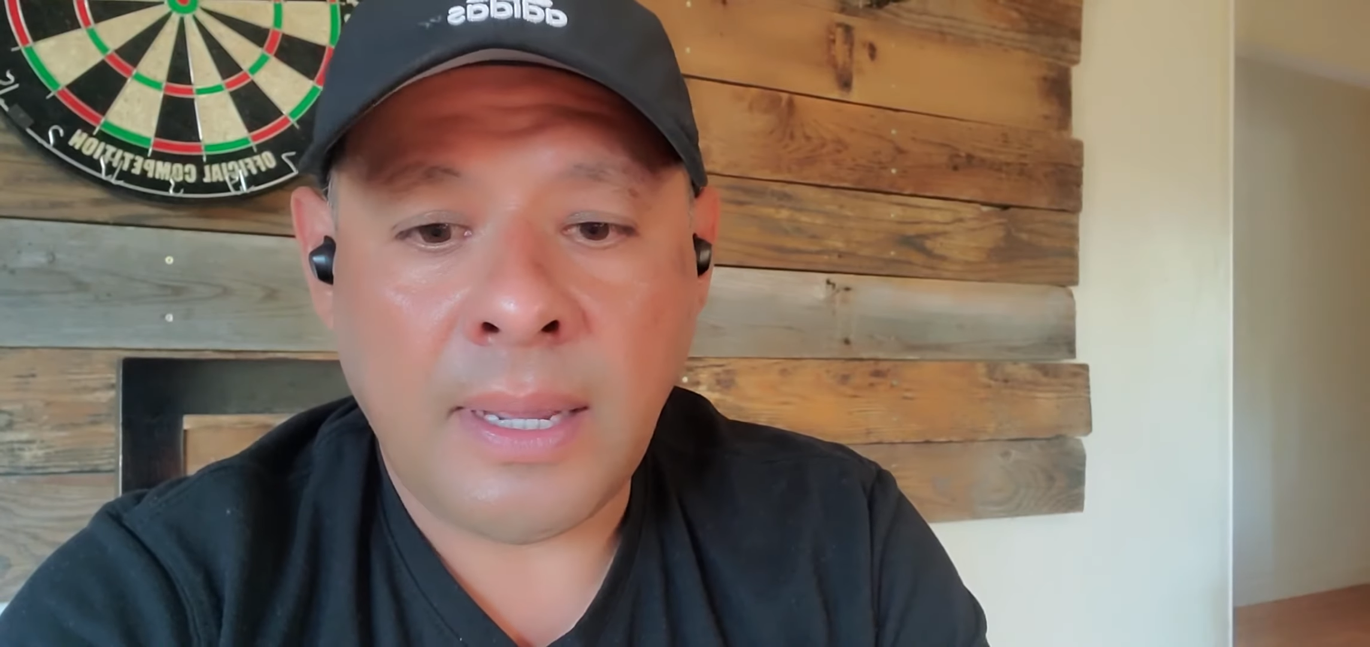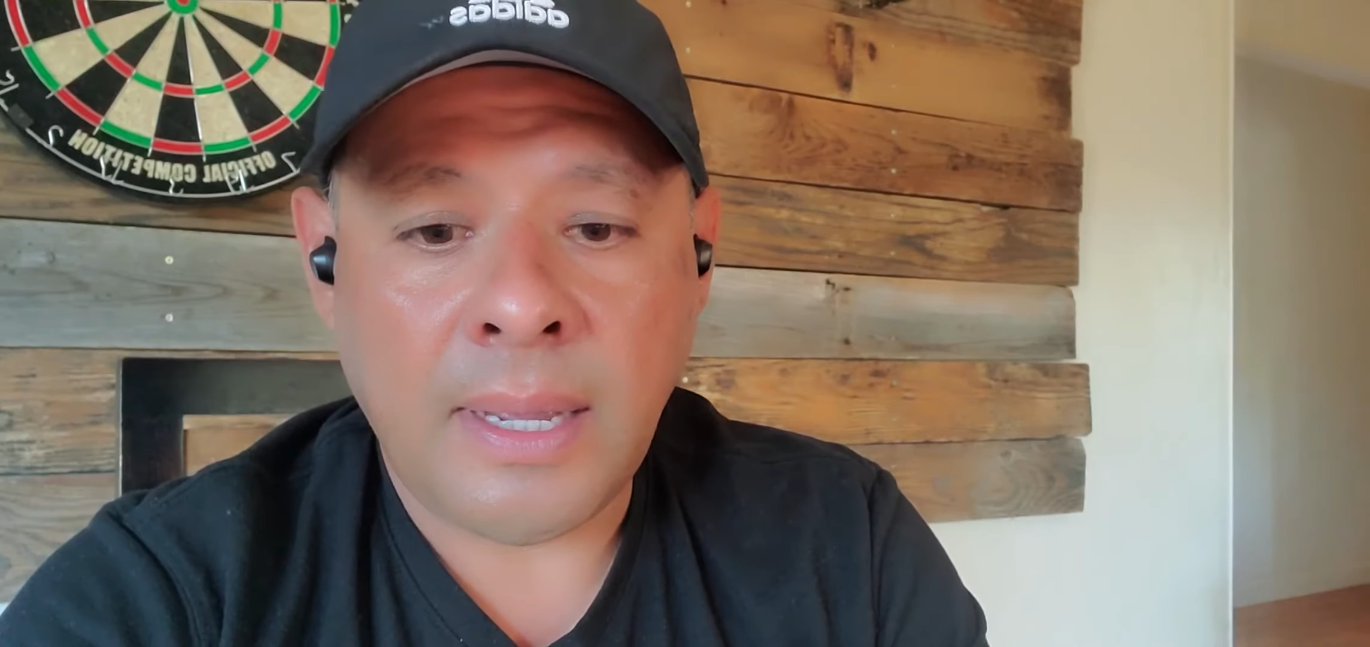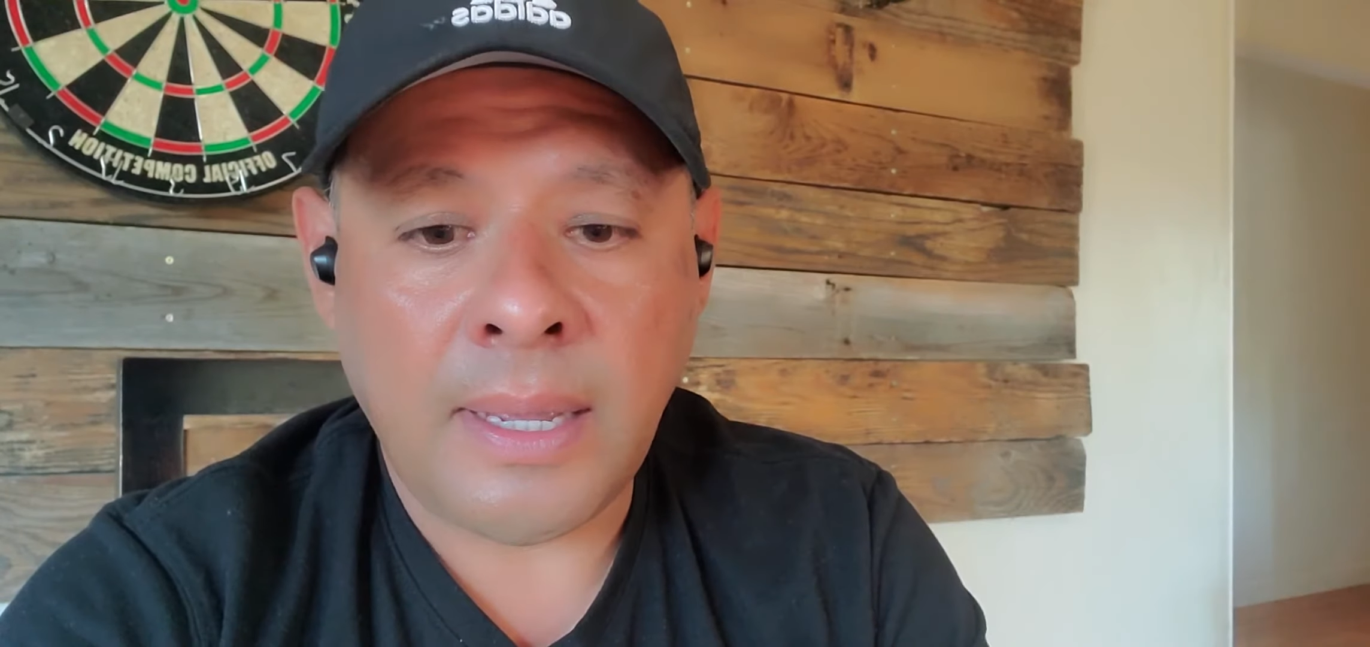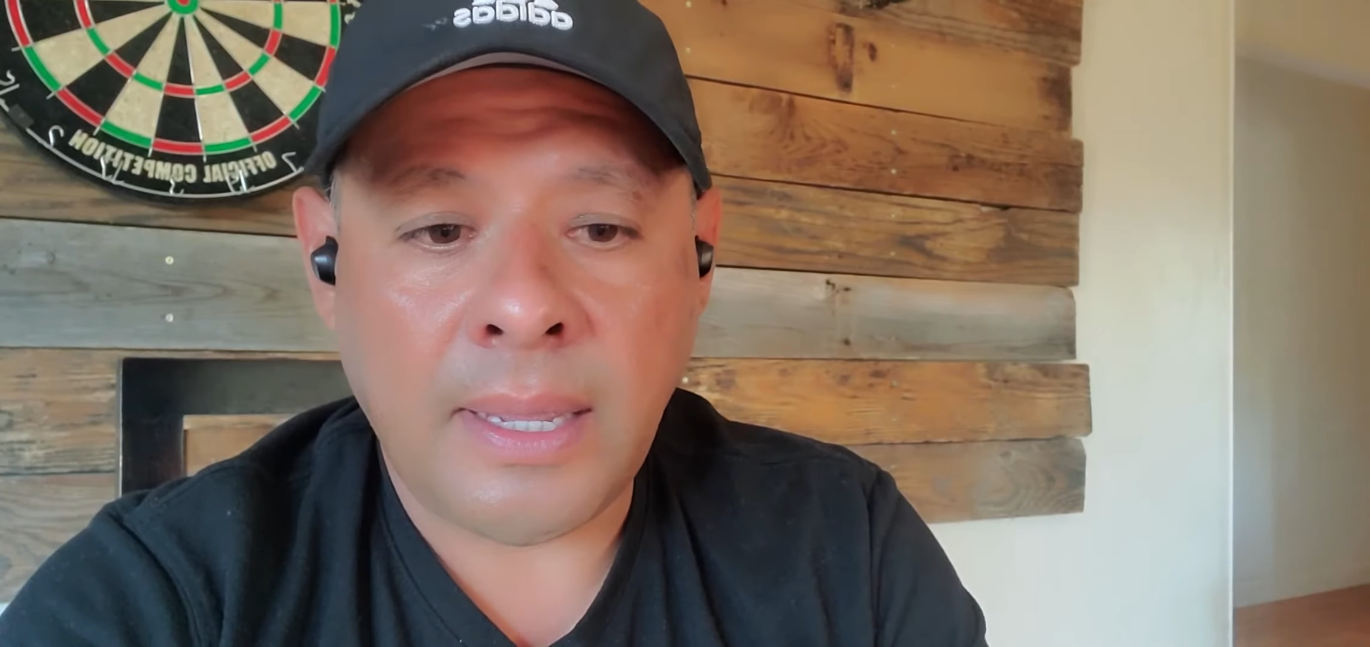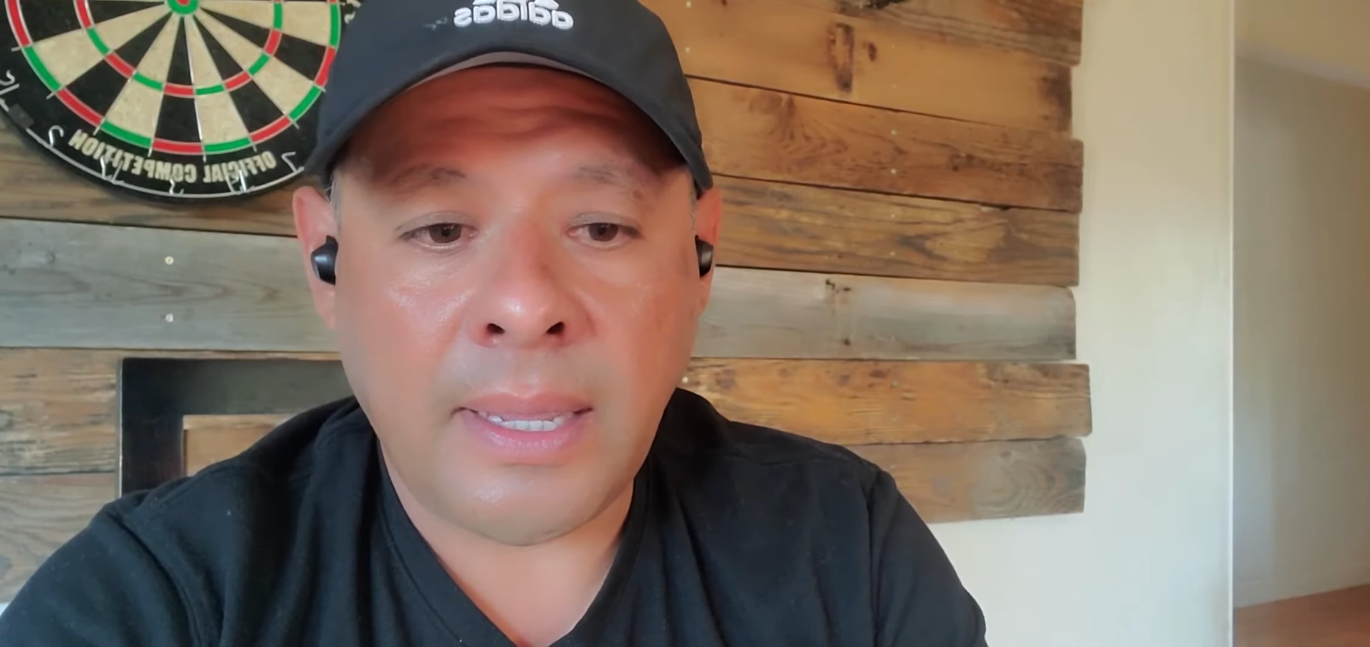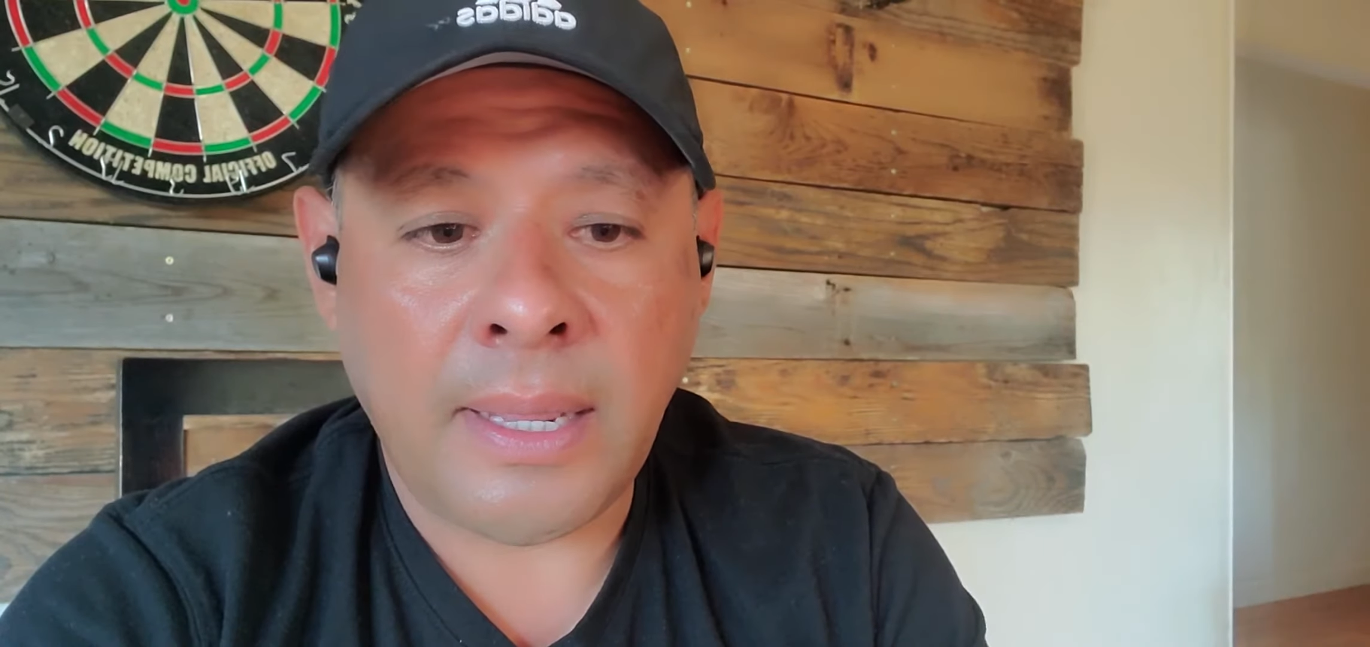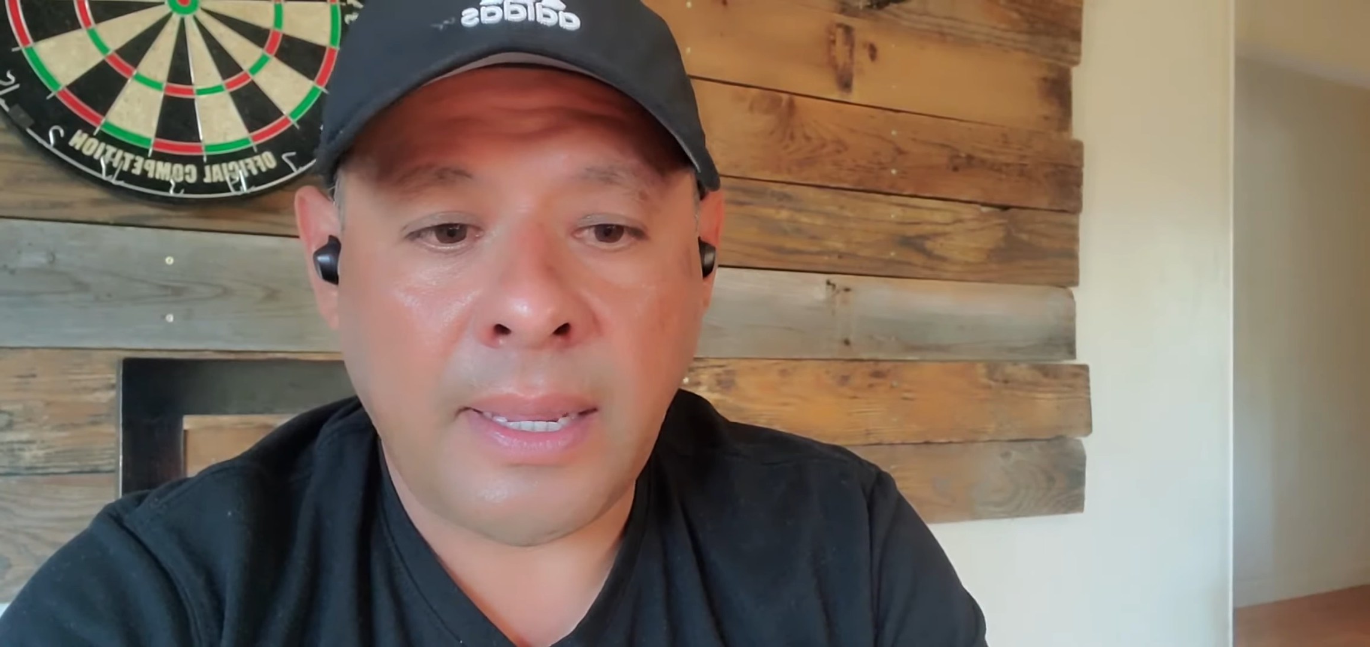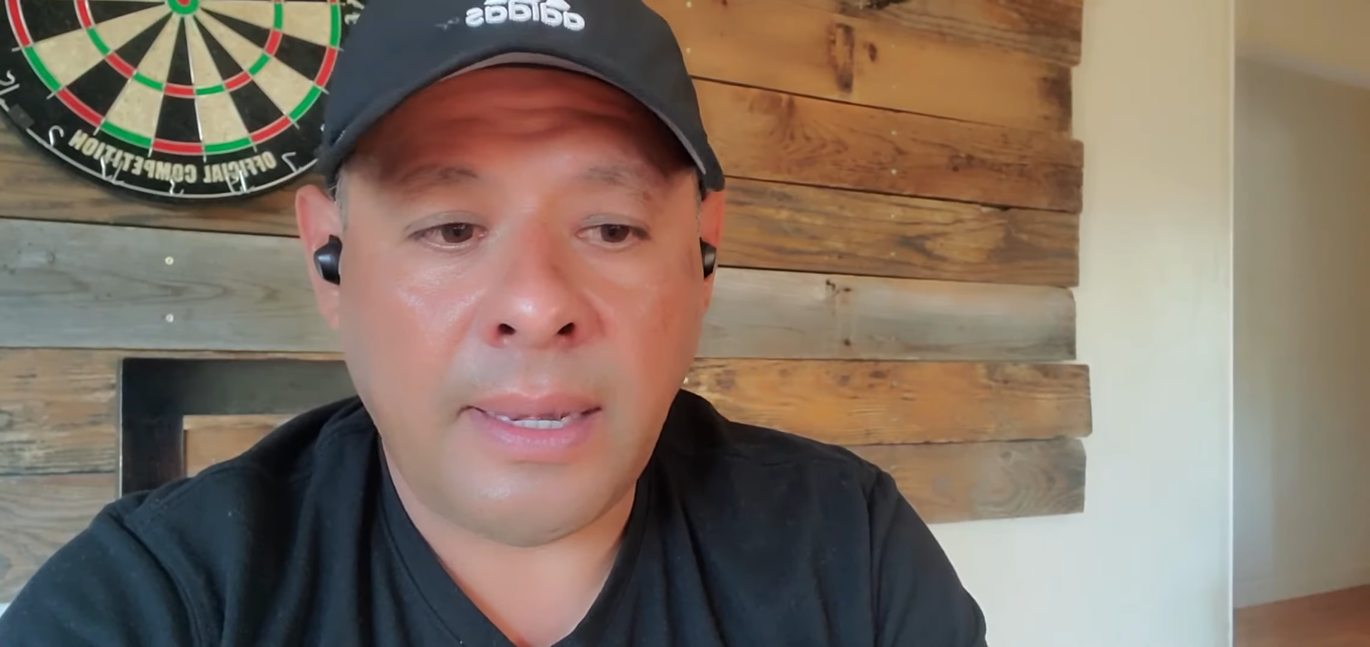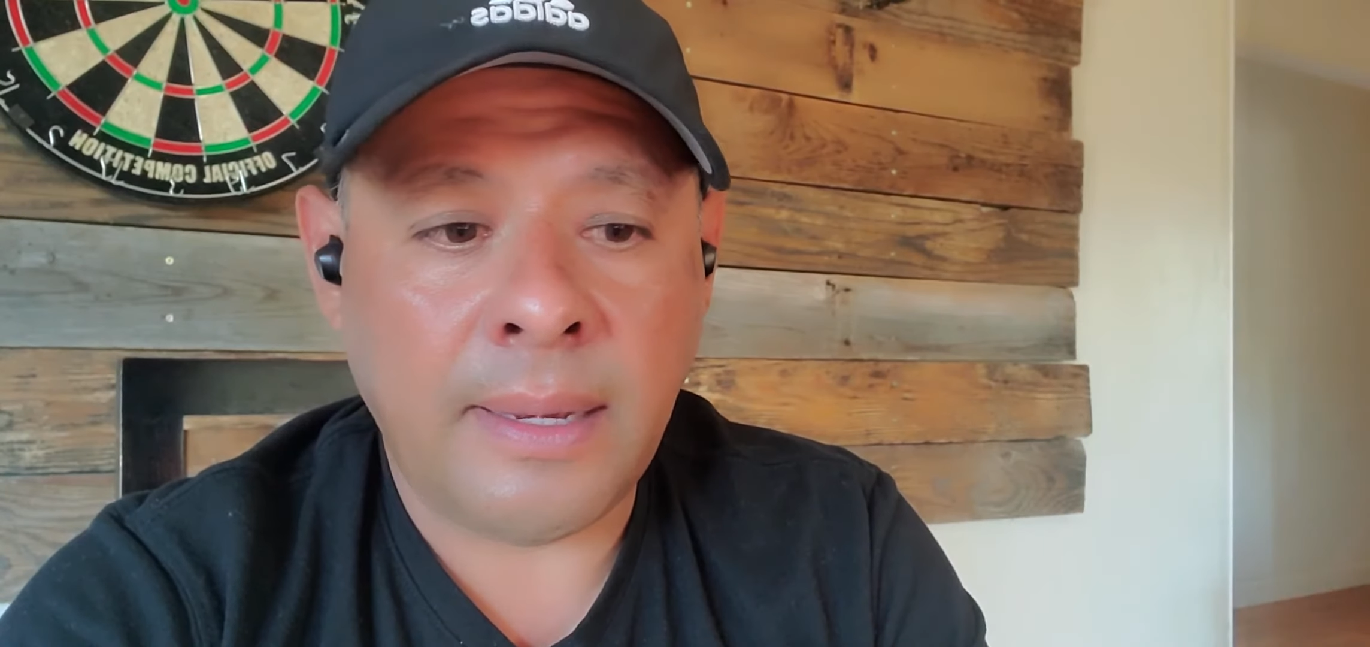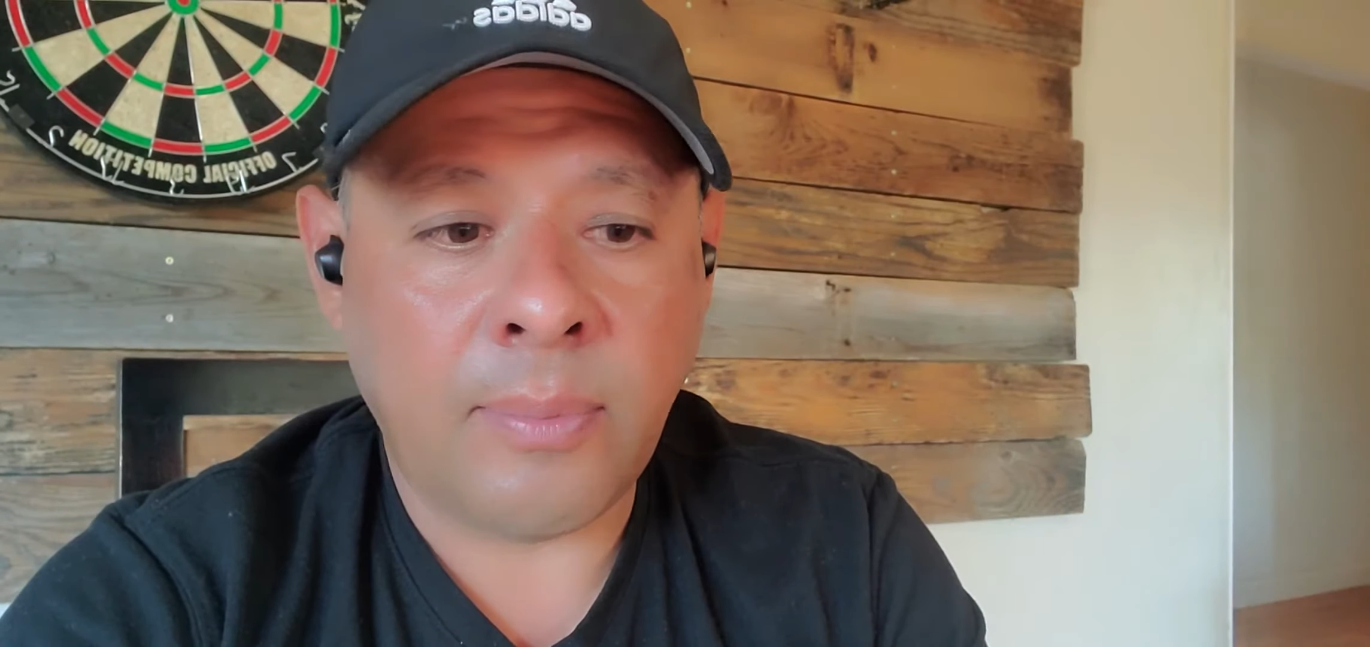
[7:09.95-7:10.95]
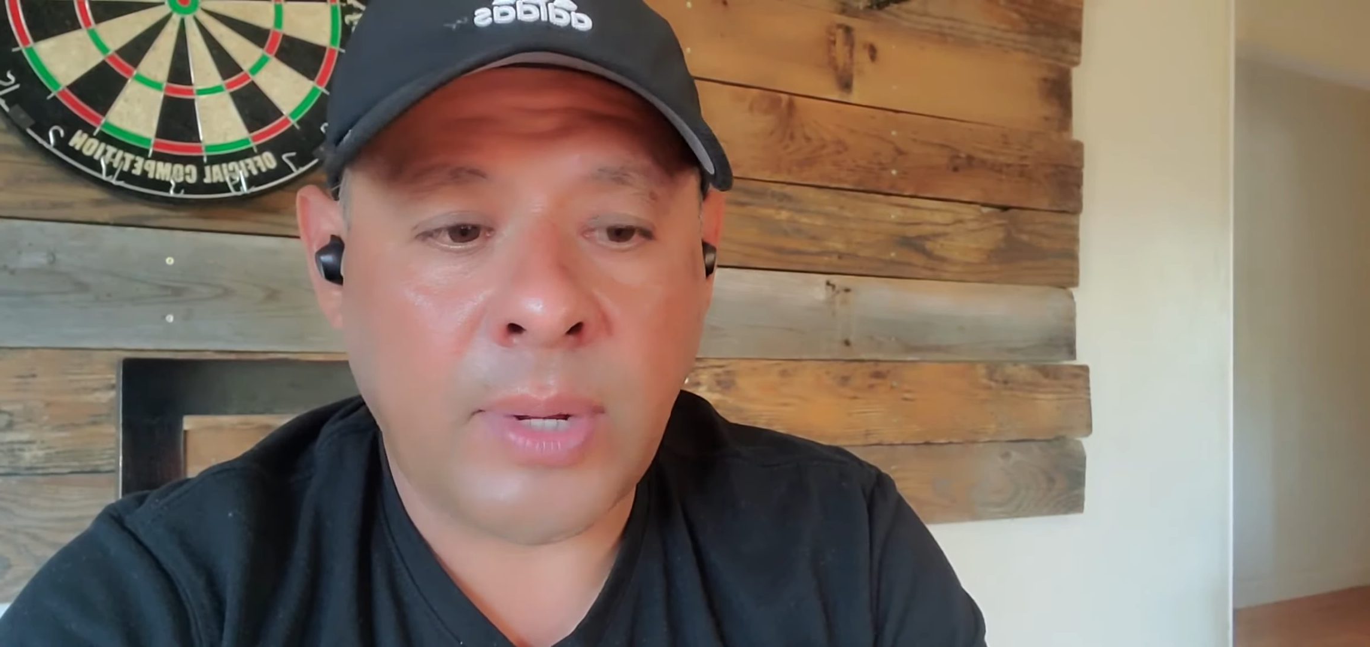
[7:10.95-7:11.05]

And